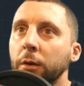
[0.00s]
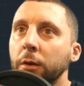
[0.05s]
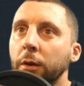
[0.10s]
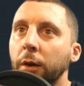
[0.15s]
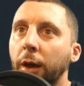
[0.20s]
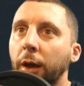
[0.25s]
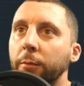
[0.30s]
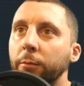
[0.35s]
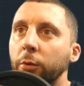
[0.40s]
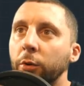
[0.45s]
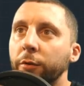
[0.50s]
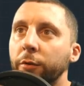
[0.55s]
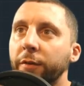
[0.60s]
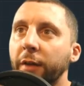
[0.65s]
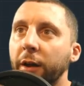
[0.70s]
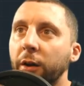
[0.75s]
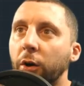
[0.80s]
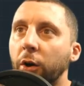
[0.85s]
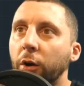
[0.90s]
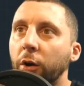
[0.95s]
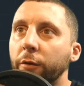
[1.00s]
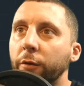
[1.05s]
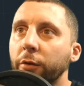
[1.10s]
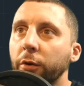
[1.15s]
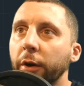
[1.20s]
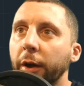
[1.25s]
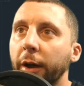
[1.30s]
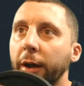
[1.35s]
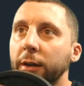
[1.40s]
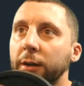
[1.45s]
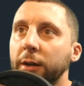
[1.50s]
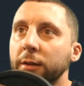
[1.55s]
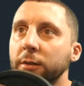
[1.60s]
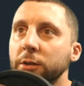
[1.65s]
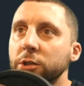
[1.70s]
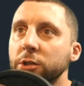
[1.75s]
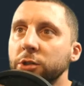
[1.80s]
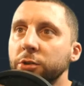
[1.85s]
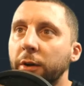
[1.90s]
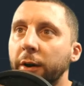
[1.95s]
And move that over and get the
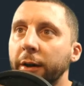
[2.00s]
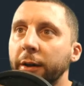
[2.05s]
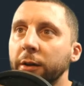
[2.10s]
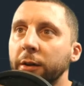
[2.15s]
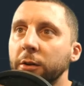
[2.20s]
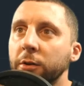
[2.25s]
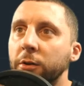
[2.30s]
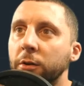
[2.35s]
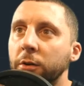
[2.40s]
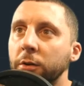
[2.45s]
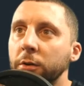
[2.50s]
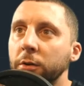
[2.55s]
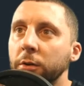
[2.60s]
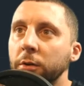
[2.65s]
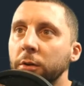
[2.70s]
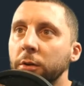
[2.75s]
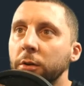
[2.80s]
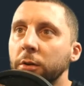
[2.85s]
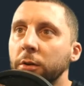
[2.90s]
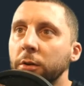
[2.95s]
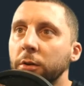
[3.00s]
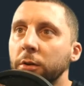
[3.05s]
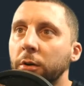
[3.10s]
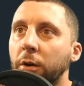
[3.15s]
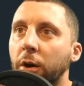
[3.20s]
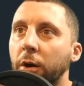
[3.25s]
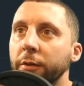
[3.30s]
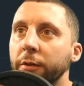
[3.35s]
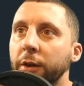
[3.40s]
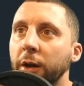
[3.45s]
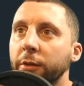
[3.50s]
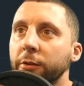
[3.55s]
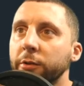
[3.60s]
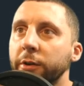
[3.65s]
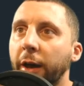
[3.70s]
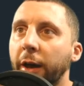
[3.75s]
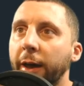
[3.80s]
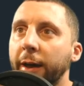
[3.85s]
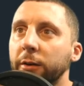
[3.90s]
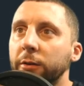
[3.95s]
triangle on the other
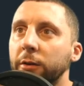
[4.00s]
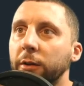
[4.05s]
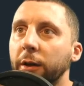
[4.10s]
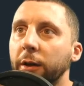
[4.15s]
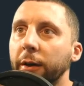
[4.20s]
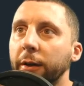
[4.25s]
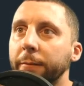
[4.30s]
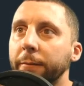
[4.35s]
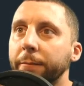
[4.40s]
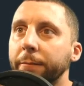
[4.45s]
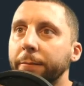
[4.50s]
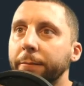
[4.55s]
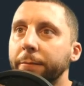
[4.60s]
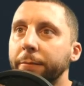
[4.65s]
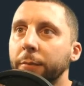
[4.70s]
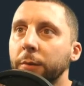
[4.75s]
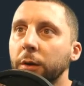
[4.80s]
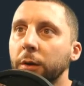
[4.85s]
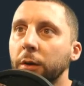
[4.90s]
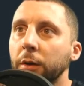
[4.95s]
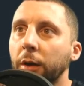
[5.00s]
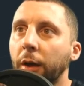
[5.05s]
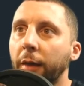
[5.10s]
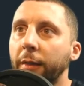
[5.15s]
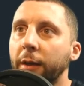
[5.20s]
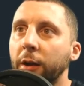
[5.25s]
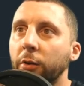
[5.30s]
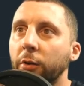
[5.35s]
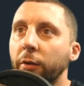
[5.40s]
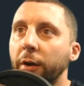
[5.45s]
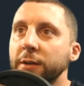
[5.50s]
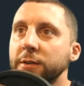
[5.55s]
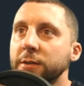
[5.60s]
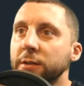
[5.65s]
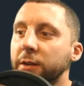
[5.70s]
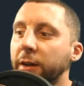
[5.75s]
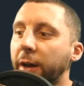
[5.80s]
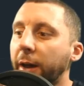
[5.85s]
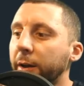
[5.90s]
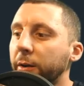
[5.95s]
diagonal line. And then erase the
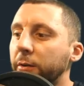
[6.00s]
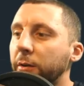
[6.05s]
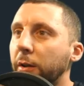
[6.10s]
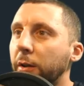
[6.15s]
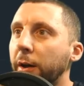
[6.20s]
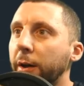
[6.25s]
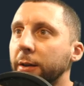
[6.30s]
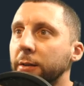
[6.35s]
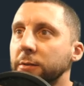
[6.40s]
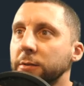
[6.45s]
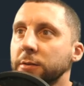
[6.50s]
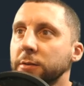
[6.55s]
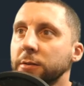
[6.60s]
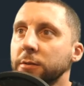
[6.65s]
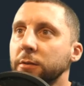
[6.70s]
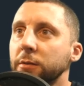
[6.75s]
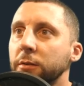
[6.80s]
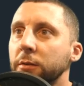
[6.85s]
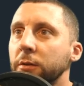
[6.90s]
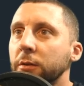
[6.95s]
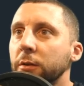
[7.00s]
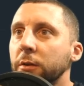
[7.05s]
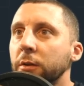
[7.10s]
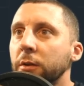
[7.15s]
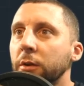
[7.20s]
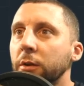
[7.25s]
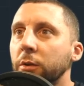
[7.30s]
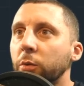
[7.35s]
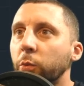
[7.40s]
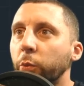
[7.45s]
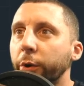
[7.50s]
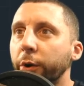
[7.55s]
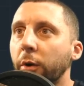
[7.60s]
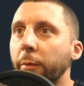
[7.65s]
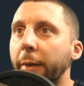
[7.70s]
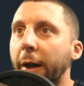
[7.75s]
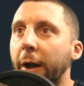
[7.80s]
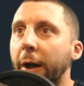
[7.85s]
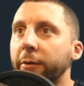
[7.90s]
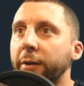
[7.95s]
diagonal lines. We're
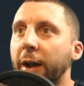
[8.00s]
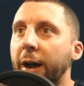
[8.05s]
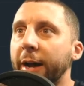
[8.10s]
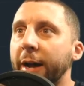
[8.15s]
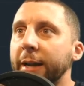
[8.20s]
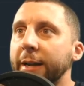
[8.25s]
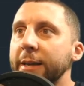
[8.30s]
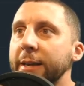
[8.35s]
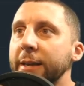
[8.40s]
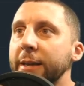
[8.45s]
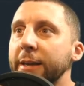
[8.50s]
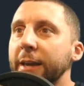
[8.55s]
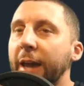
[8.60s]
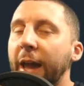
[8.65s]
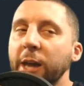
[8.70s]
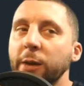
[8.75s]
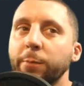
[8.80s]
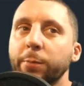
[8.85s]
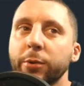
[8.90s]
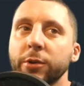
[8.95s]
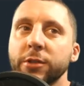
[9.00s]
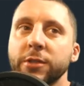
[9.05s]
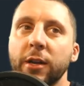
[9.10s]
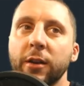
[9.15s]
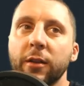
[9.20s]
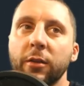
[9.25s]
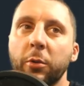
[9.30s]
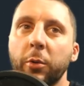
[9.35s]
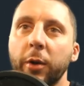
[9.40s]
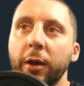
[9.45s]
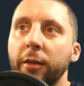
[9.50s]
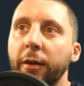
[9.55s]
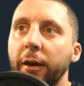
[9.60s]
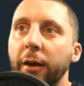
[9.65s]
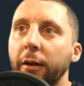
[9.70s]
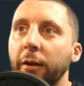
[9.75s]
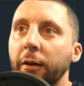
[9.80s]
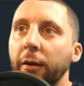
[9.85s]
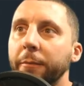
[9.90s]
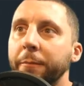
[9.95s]
about 98% of the way
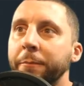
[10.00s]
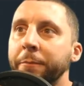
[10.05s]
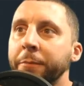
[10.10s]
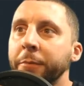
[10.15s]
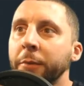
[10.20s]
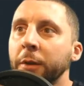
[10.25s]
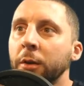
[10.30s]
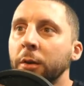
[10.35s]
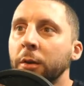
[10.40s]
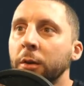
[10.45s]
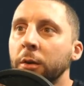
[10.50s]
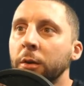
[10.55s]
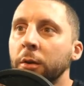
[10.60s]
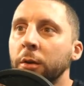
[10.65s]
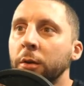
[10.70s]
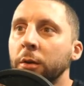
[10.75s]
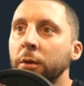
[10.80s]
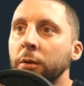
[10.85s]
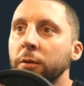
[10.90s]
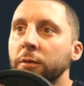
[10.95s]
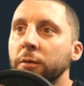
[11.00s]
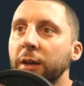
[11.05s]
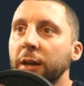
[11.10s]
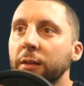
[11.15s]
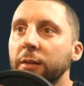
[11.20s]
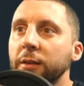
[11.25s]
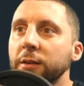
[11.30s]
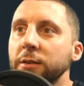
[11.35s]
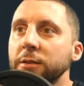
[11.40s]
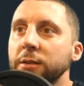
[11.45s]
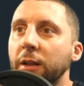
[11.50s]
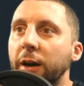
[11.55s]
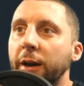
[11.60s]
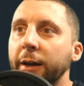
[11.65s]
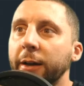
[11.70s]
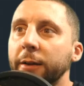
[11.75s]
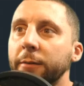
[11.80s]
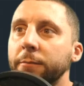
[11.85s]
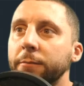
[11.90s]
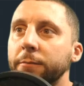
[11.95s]
there. Take this
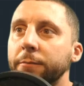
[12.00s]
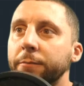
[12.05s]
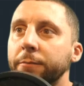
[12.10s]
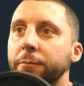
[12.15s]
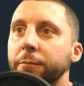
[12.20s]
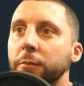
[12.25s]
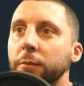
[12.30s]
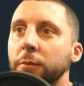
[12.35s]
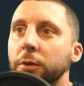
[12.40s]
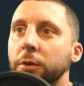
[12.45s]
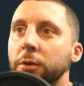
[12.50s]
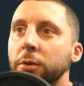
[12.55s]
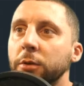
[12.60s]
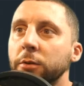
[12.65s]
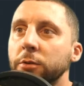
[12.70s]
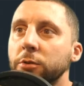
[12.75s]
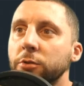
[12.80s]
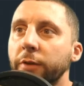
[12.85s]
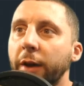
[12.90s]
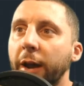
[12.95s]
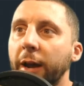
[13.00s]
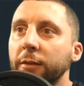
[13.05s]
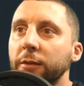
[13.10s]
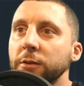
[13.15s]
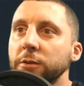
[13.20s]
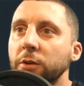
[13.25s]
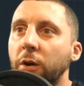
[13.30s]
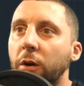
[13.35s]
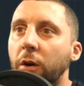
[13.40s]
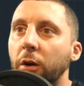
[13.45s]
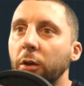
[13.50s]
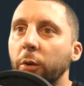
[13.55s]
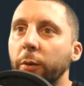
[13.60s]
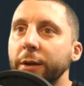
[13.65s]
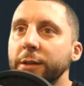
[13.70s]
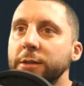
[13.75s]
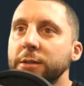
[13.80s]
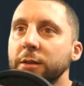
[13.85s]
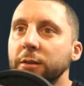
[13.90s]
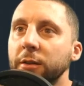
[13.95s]
line. Drag this all the way
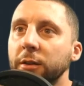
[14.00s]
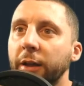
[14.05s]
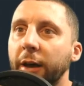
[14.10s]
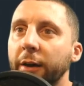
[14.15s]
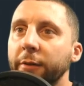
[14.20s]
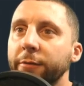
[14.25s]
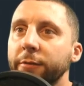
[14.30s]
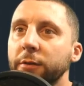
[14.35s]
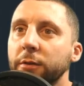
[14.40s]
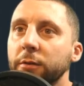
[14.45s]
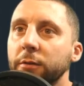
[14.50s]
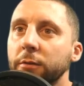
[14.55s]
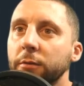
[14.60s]
to the left.